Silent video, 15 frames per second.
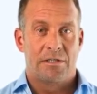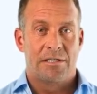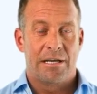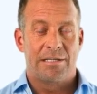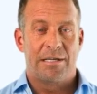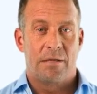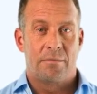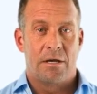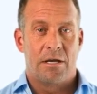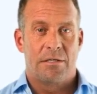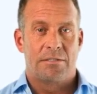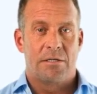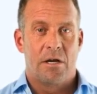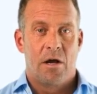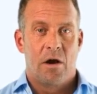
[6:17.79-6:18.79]

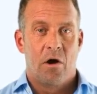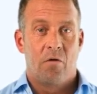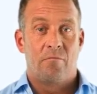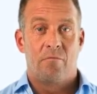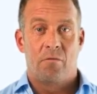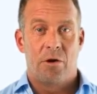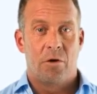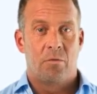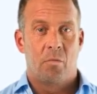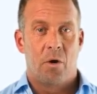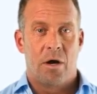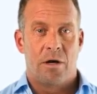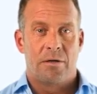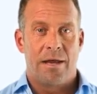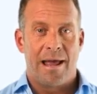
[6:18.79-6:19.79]
TTPs, of
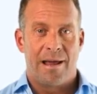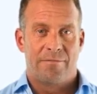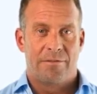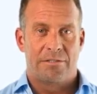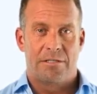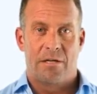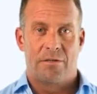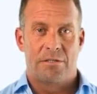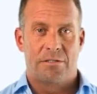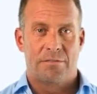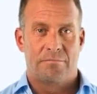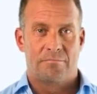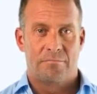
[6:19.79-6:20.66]
real-world adversaries.